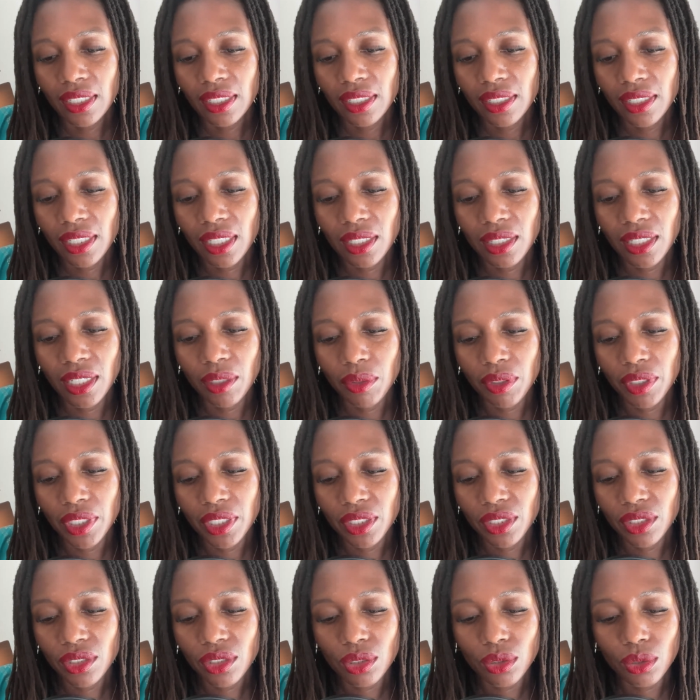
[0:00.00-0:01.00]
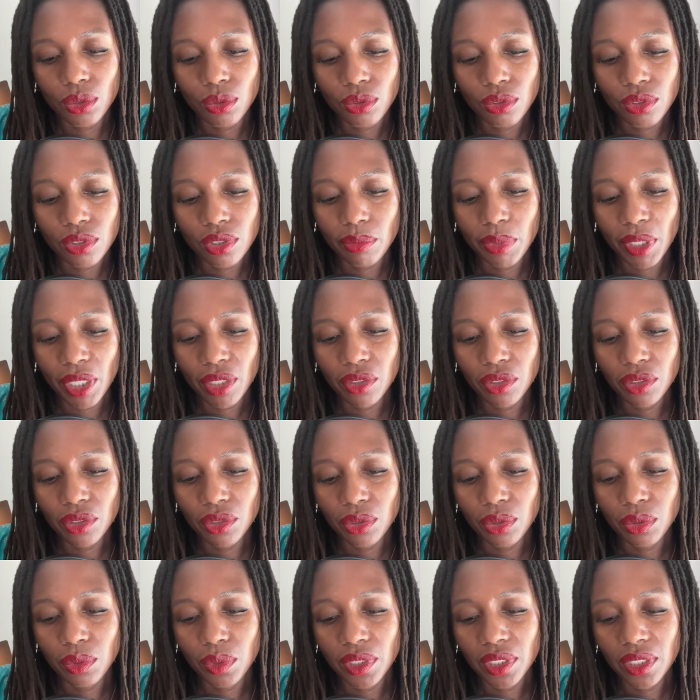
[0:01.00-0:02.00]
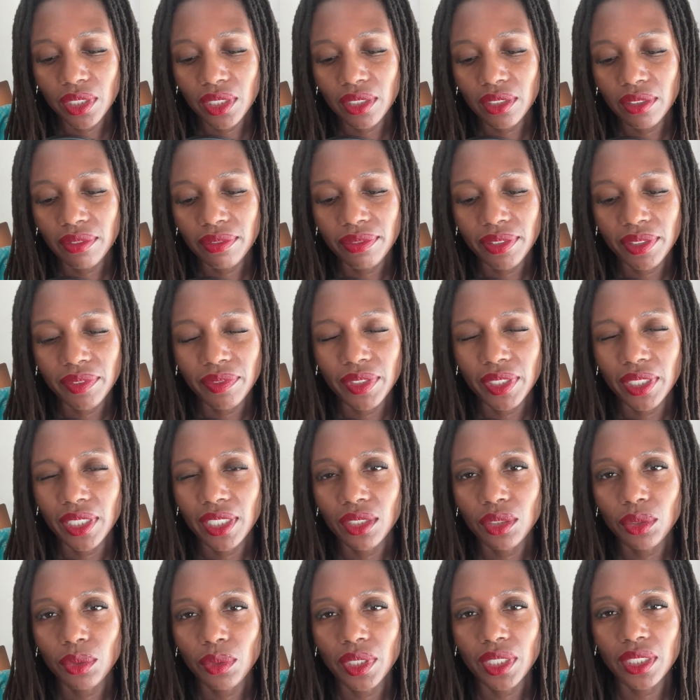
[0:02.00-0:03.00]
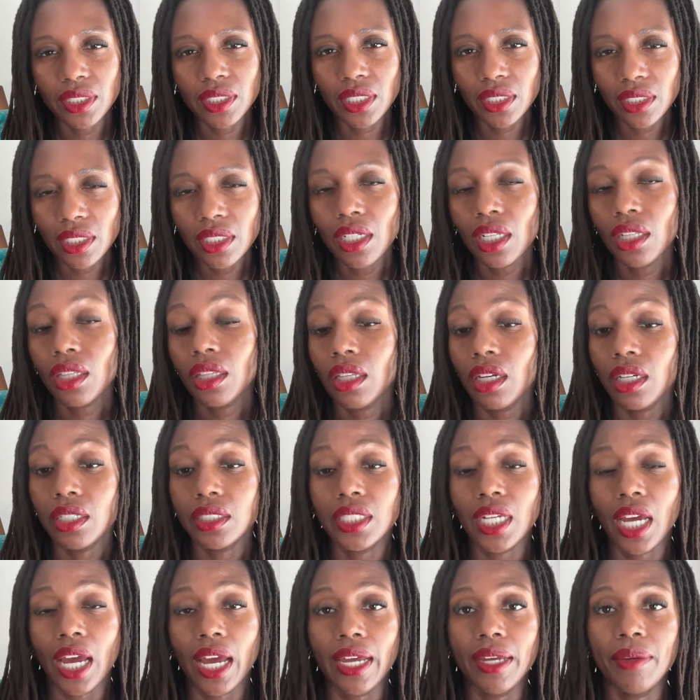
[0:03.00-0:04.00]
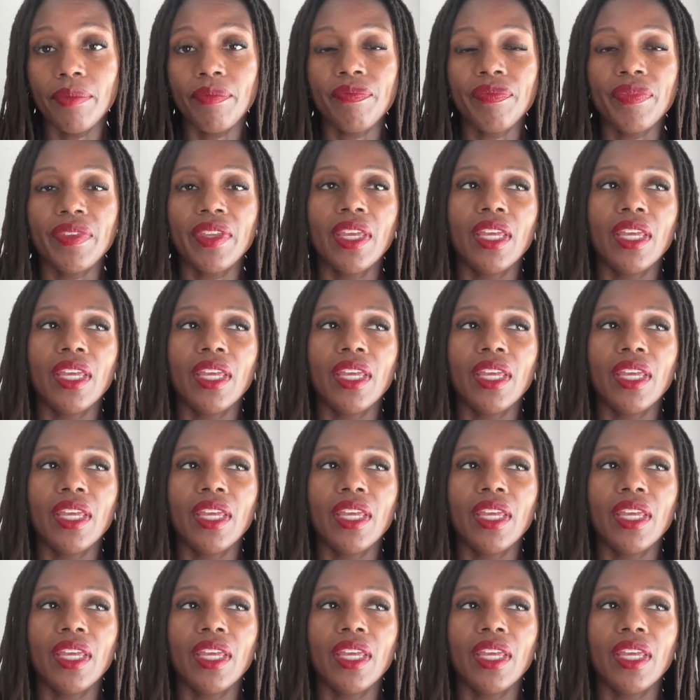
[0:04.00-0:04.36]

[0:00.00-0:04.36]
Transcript: they were in the schools about 2015, 2016, a long time.